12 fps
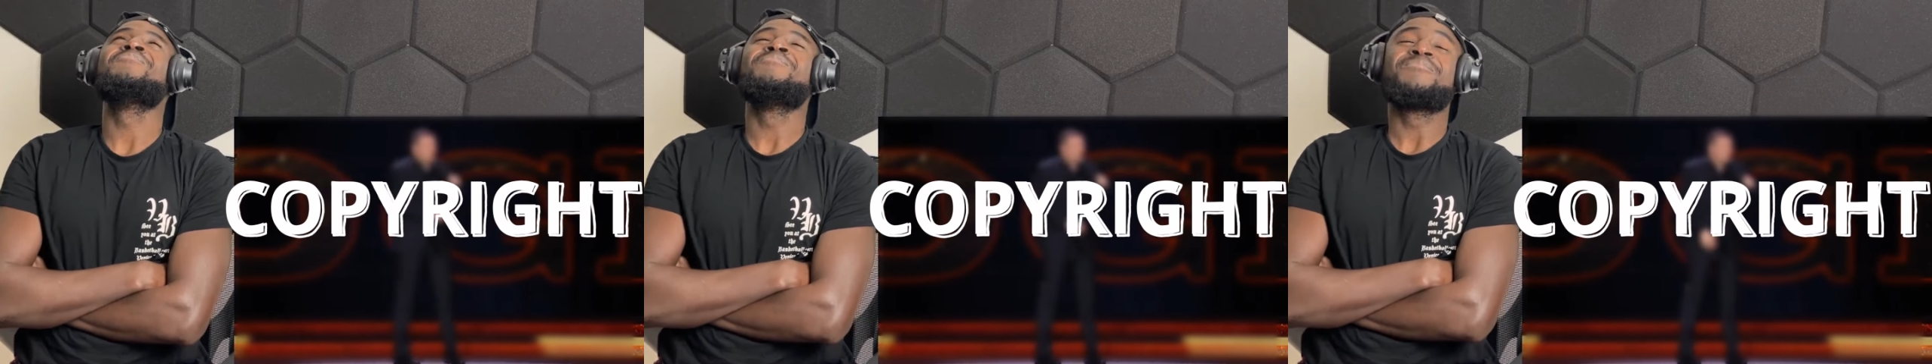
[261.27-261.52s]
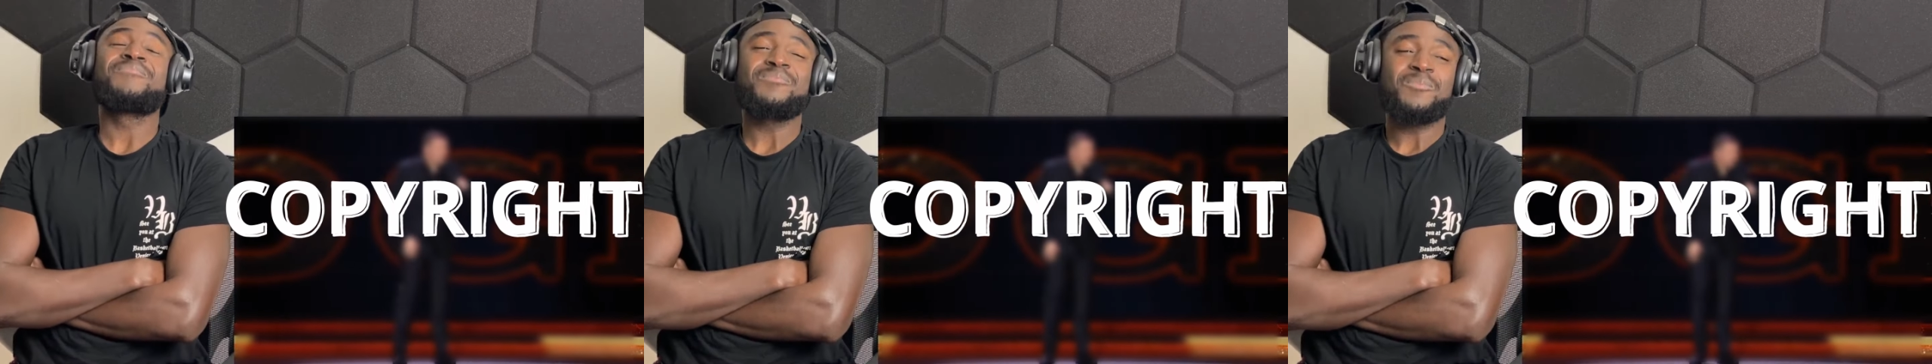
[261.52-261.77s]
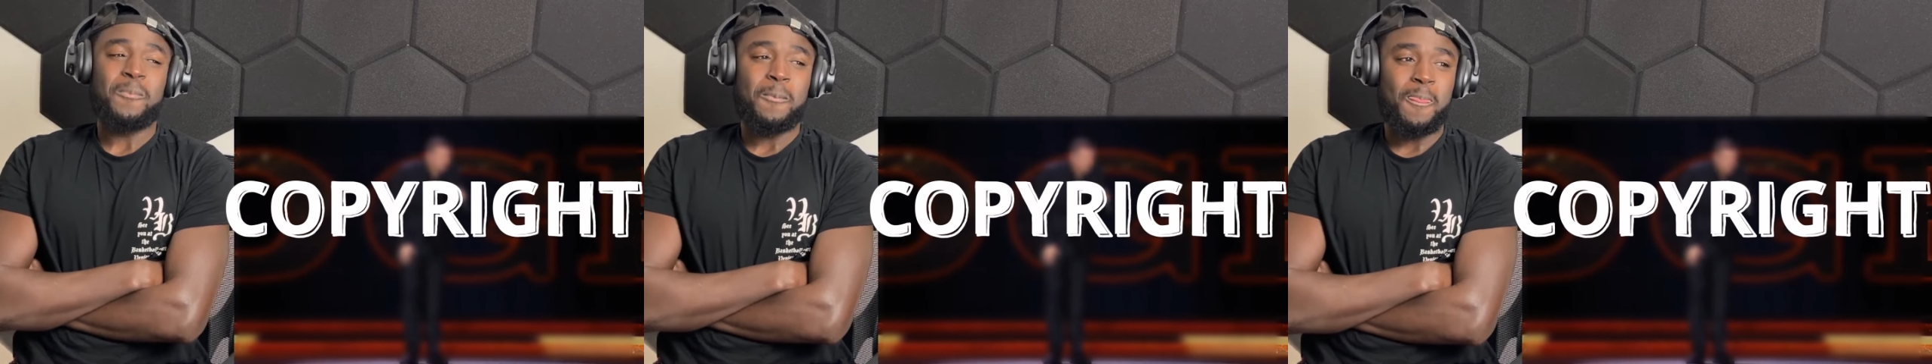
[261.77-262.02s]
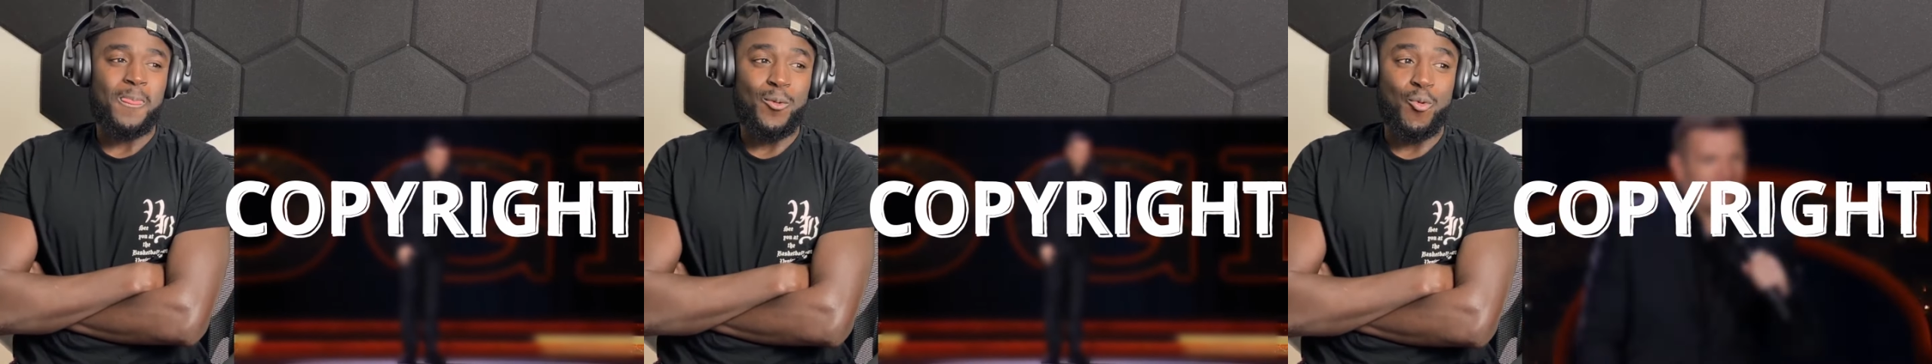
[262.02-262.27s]
Yeah, mate,
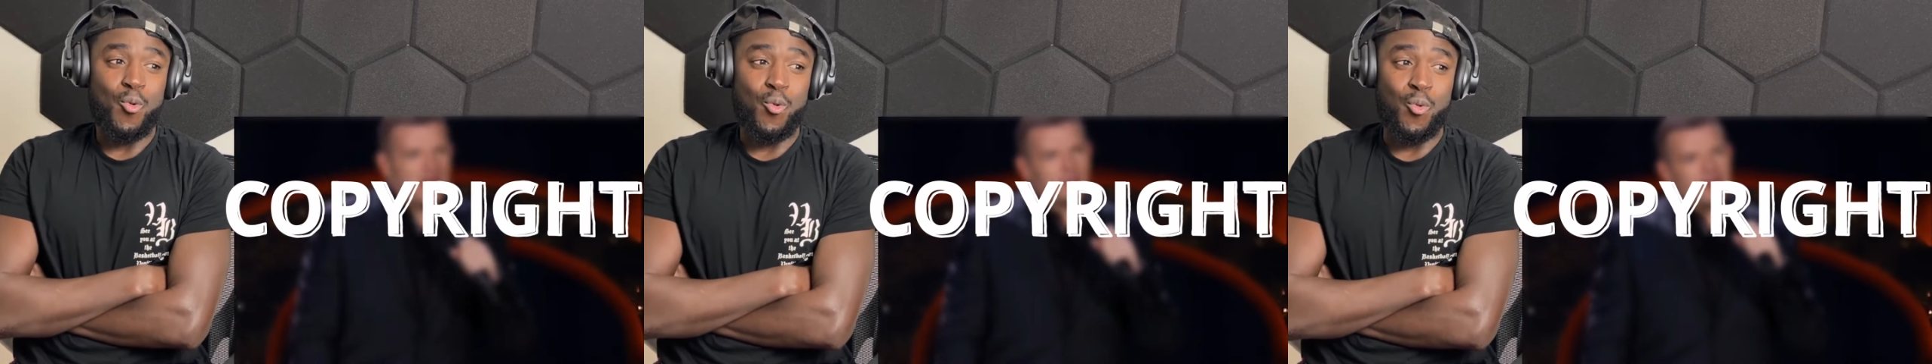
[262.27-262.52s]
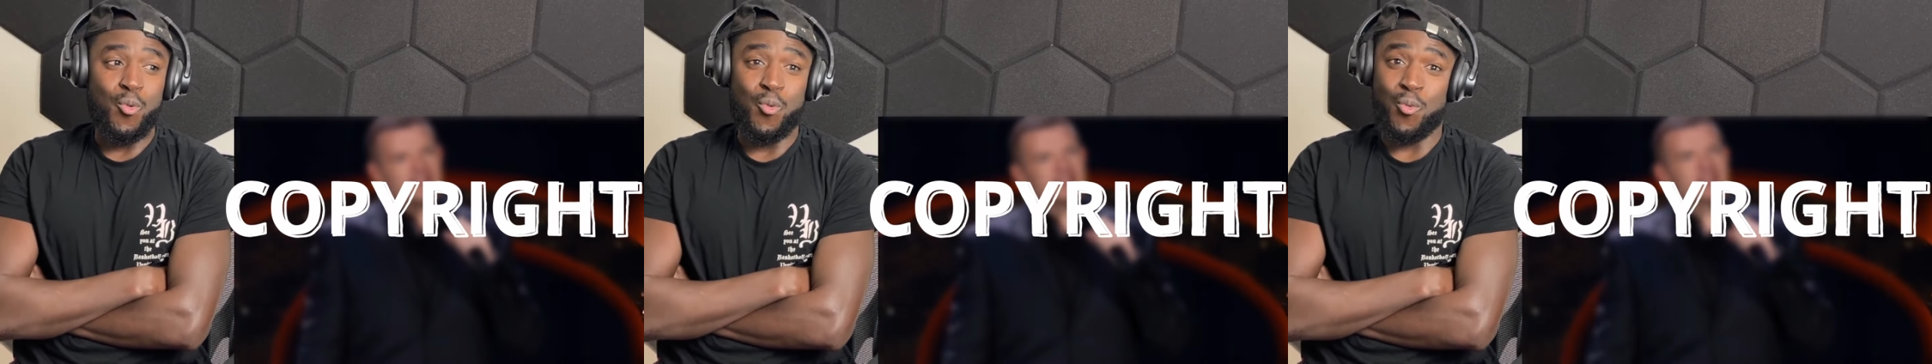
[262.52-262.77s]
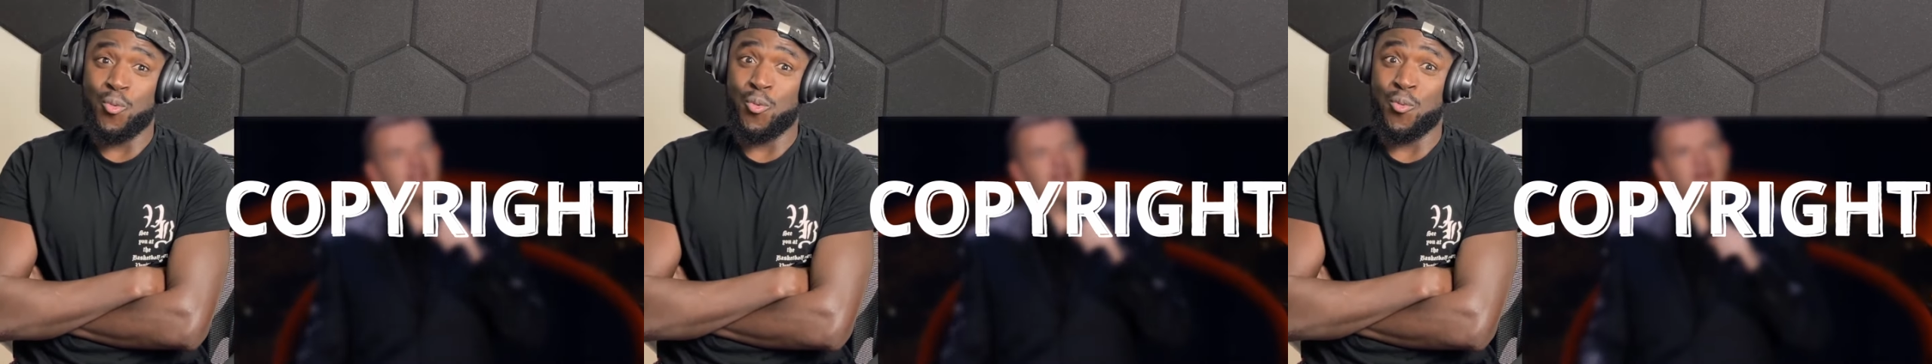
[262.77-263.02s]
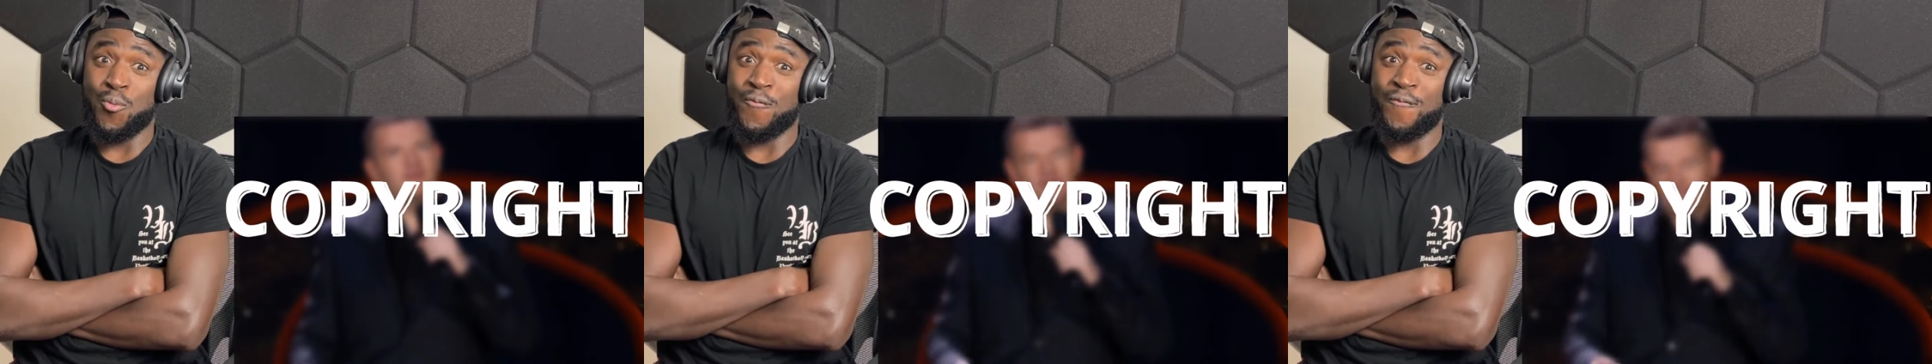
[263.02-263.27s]
he's a vapist.
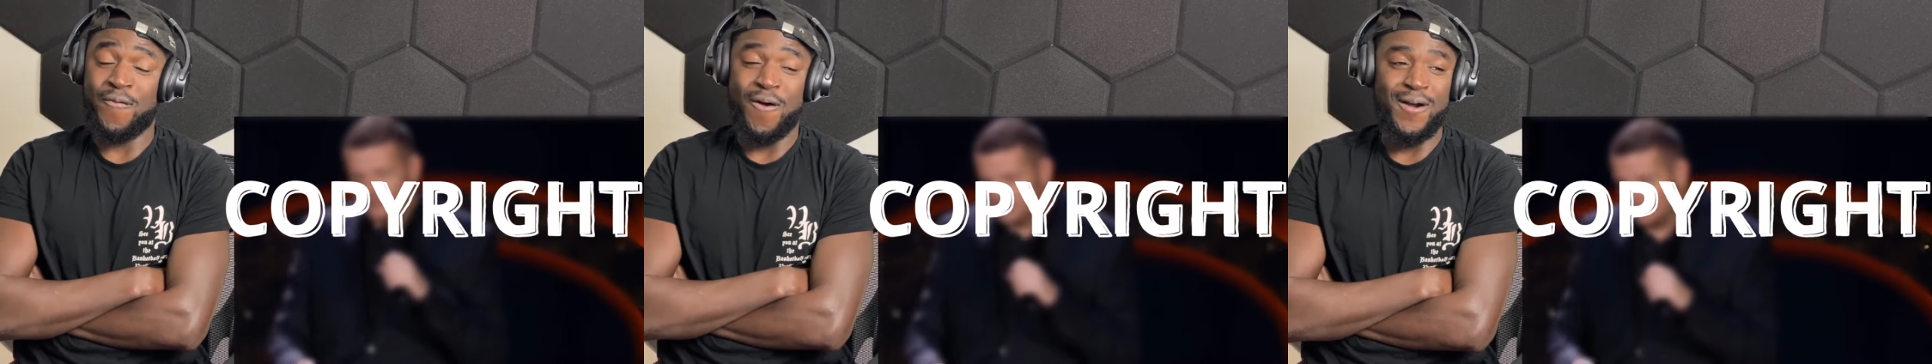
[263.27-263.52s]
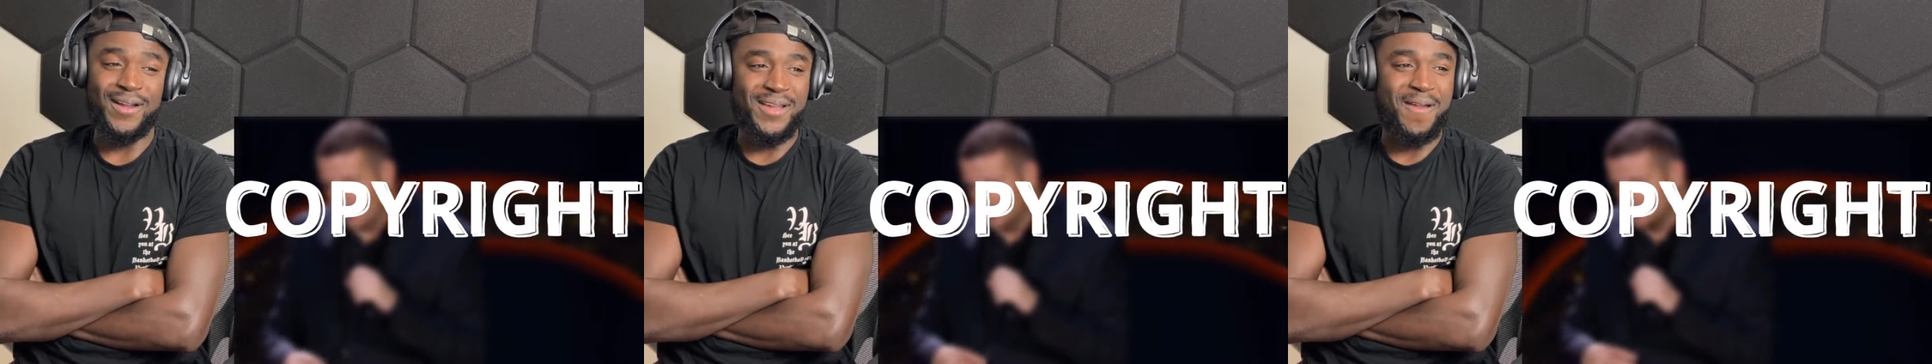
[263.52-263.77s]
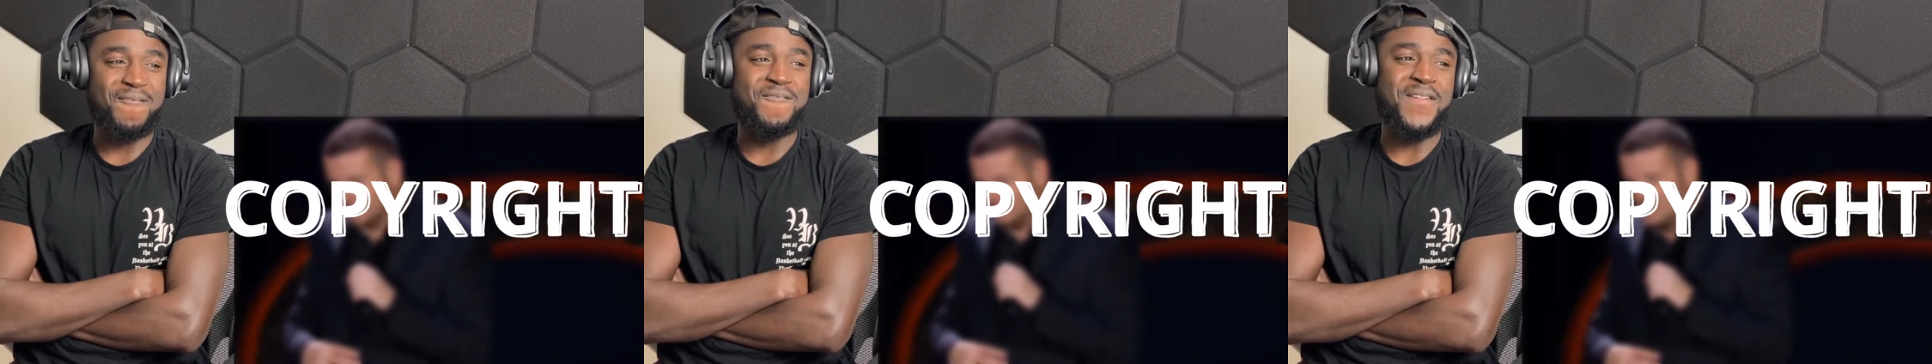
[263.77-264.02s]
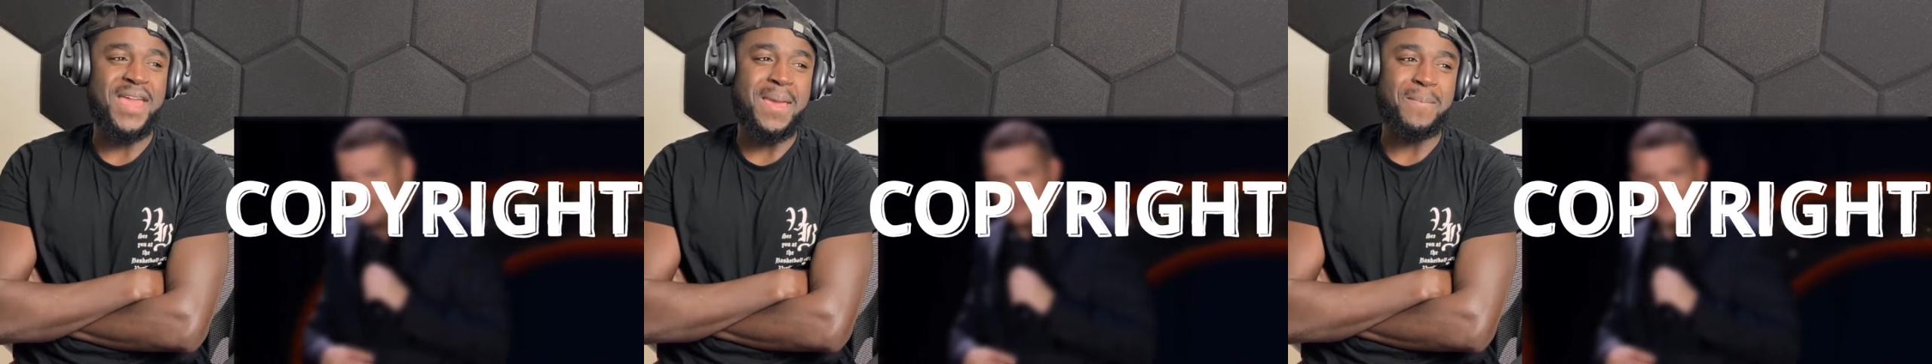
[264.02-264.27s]
Right, I was
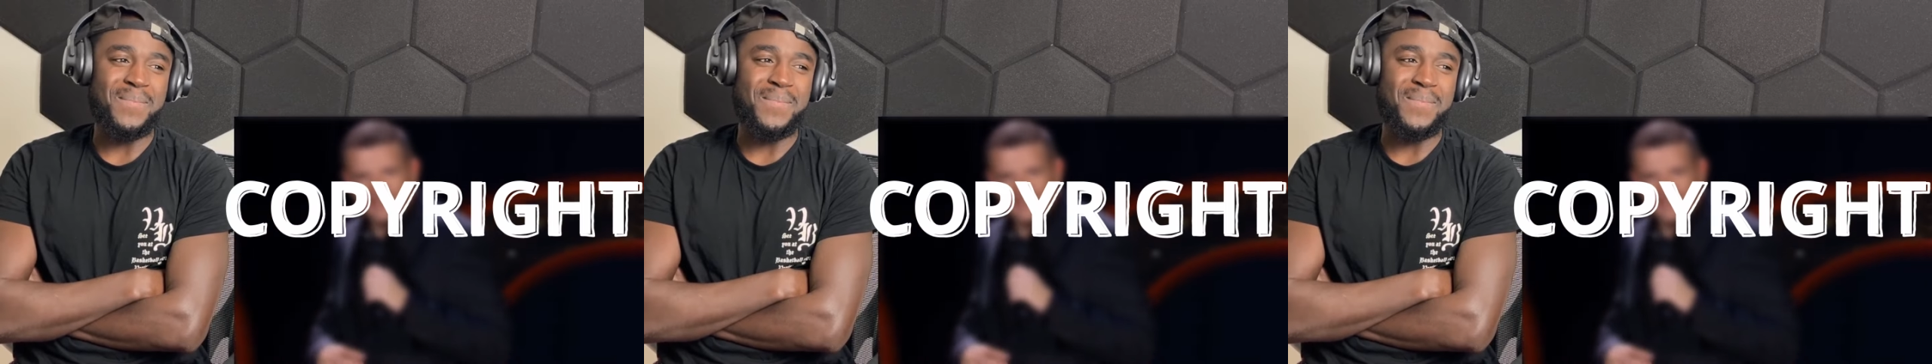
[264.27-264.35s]
watching him.